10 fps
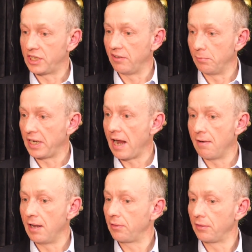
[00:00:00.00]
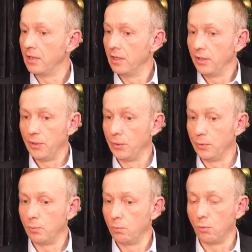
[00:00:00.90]
David McCareth,
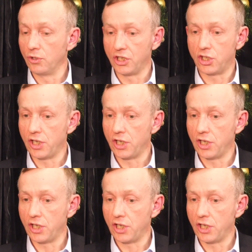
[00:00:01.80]
who wanted to